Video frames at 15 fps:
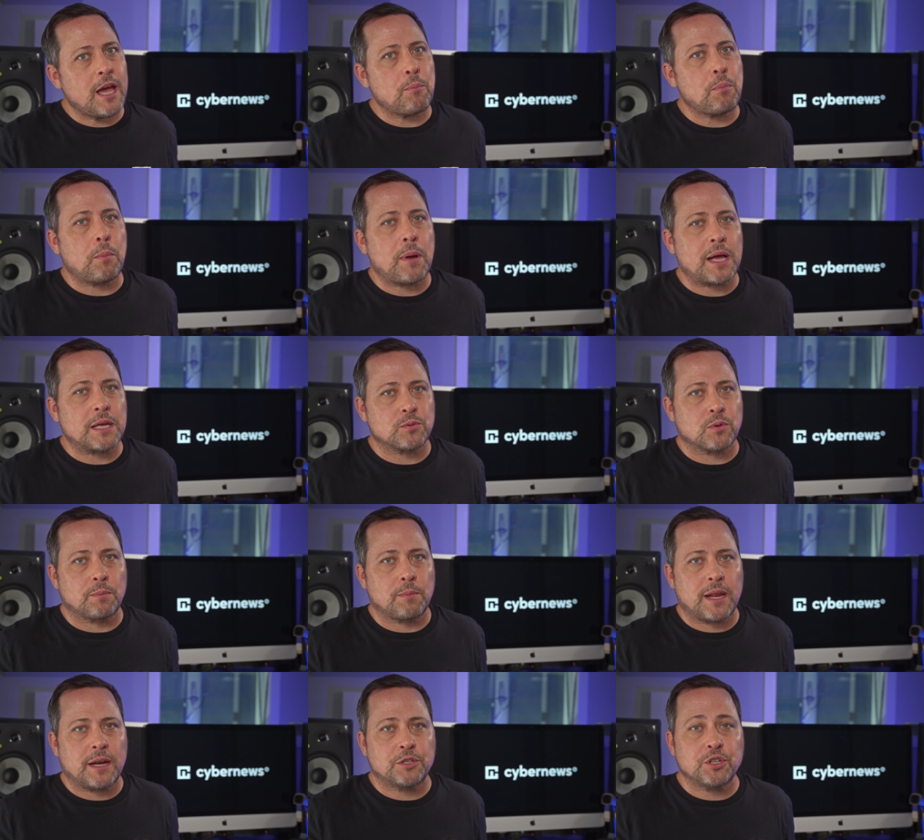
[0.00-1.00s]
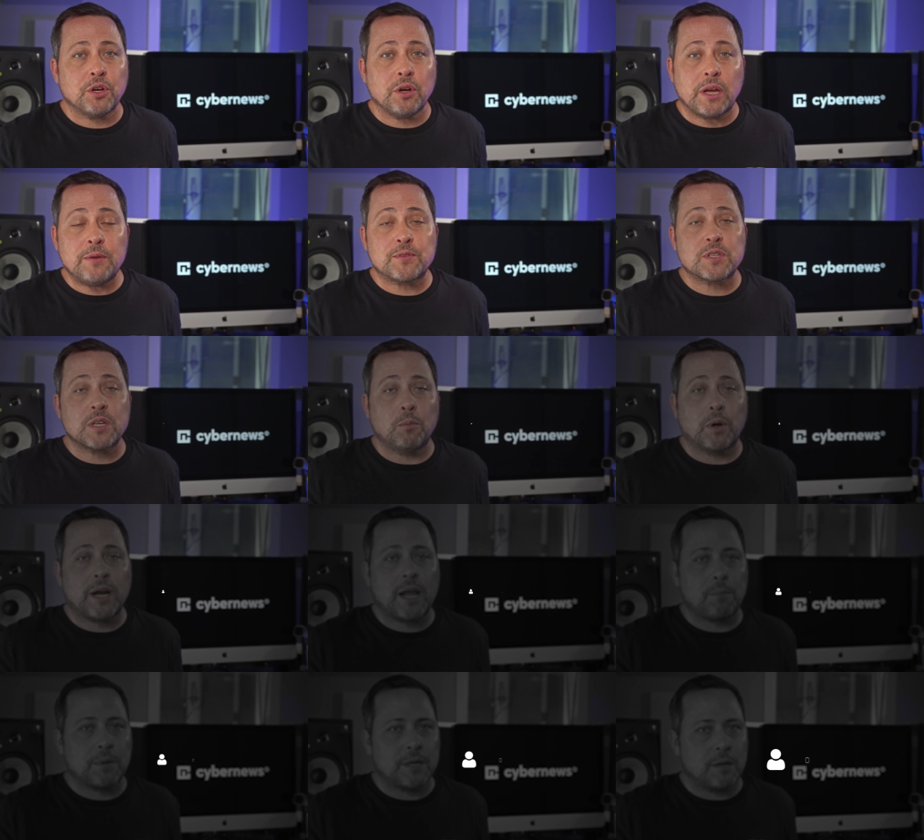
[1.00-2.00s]
Apple Password Manager, if someone
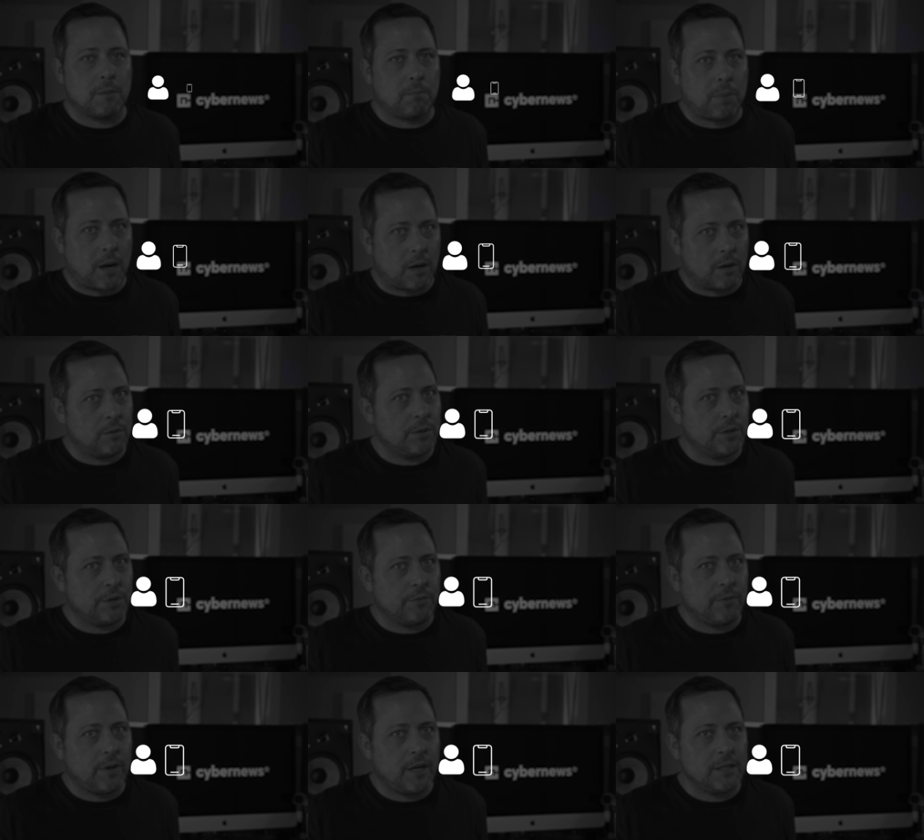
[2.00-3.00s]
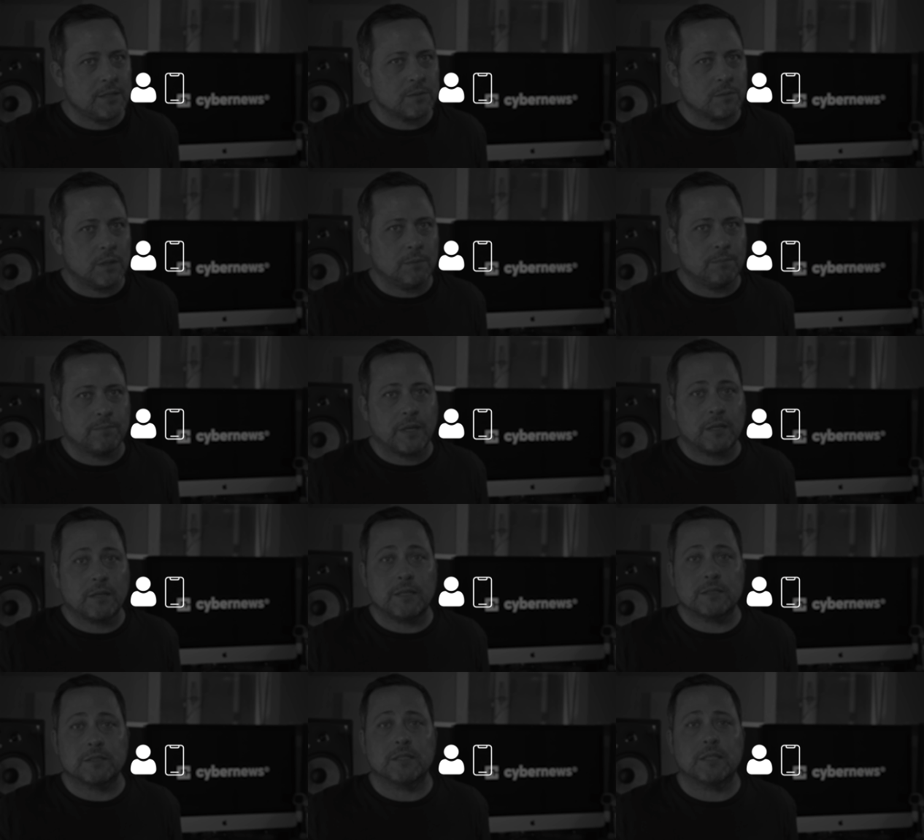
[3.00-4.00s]
happened to borrow your device, well, they could
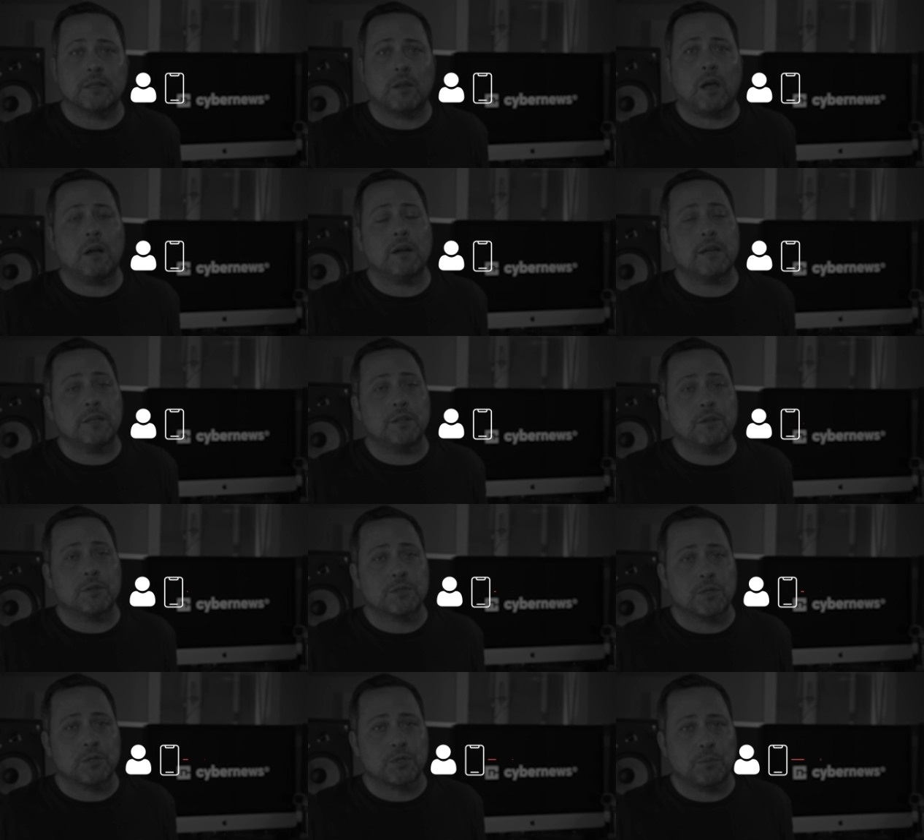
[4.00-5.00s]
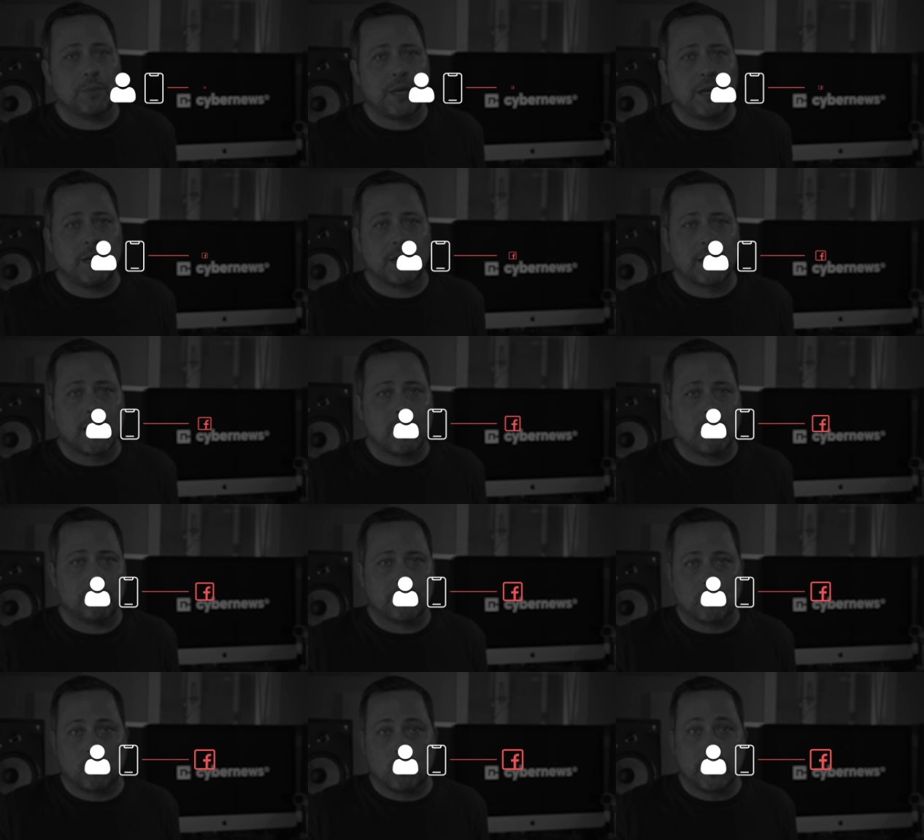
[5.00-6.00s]
easily log into your social media
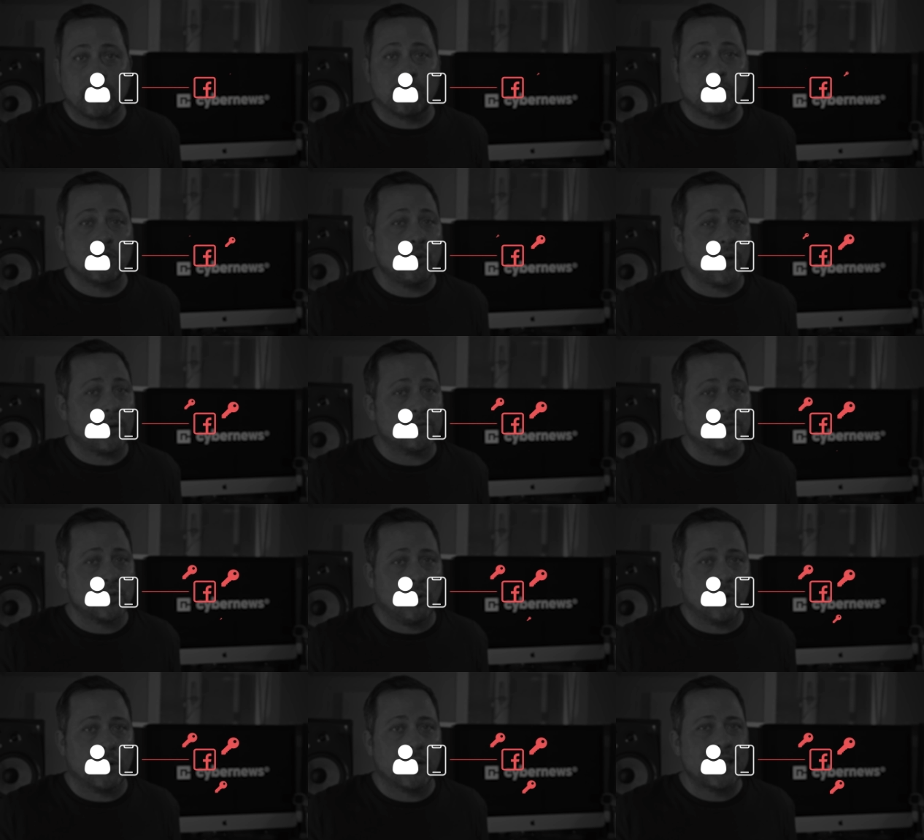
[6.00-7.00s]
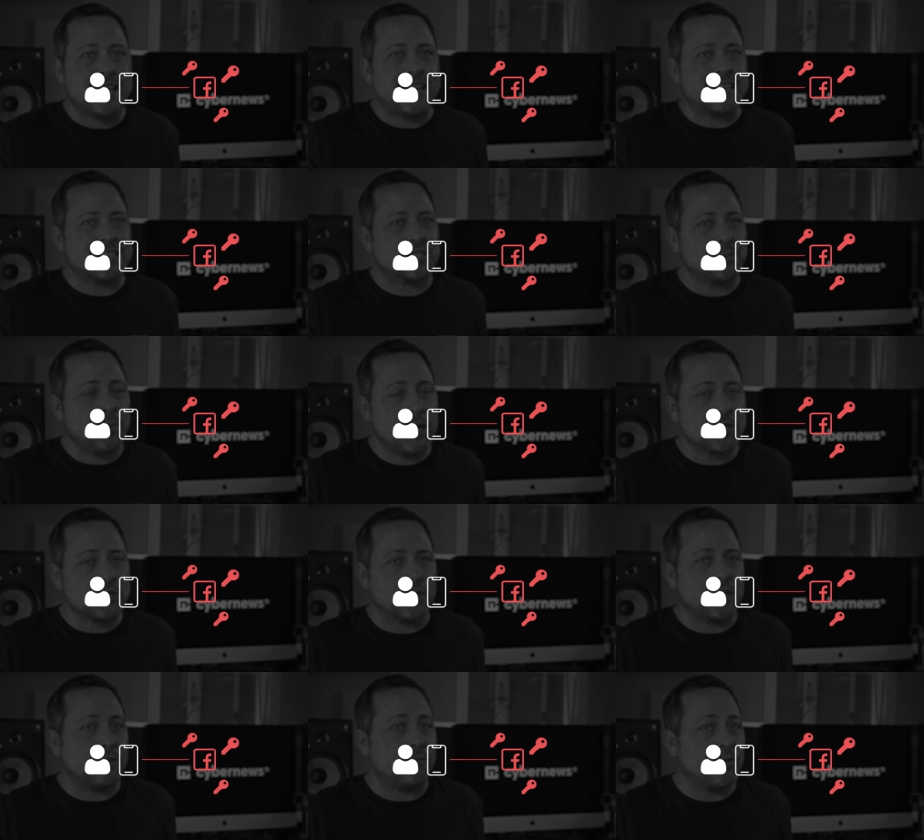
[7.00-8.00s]
account or whatever you have stored,
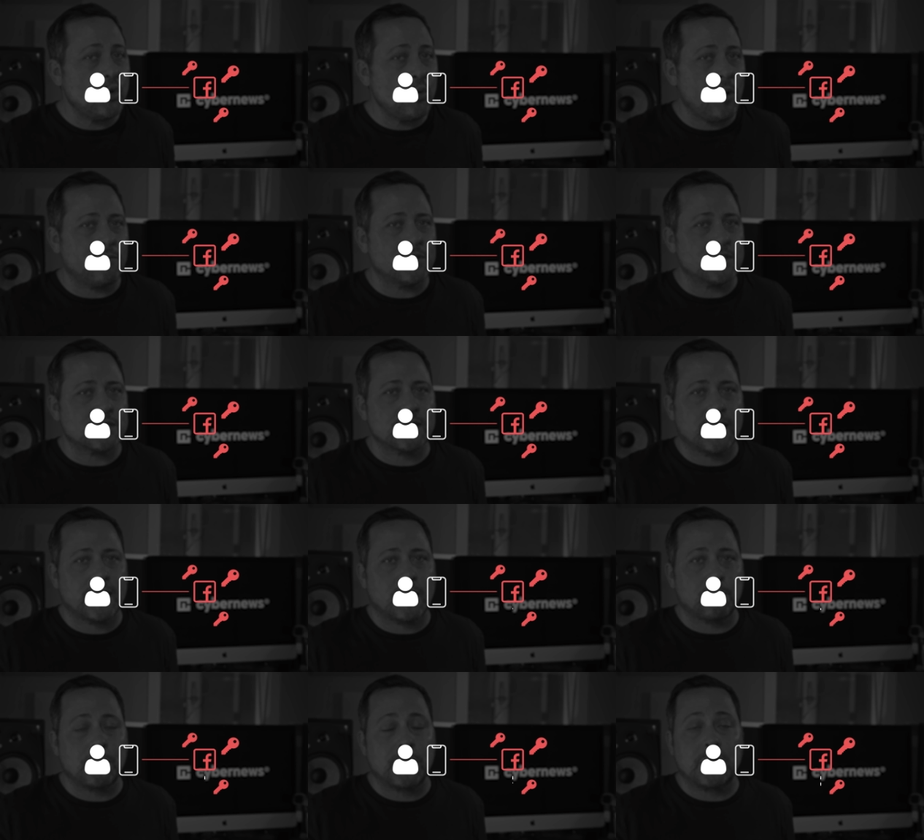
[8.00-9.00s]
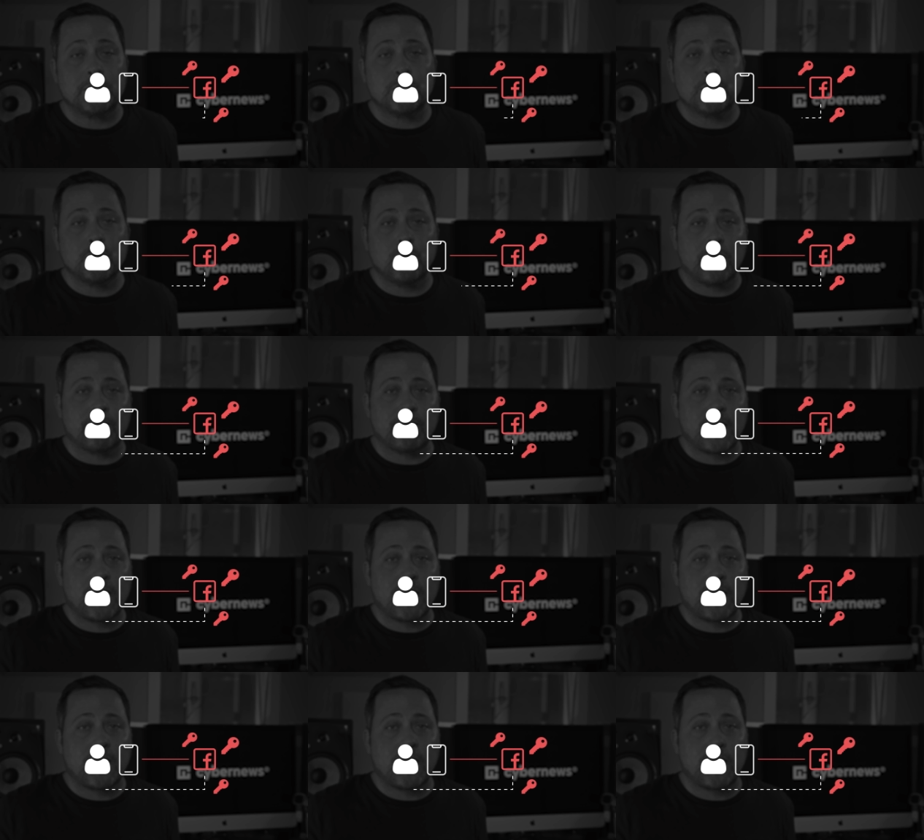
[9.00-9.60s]
especially if you haven't set up any two F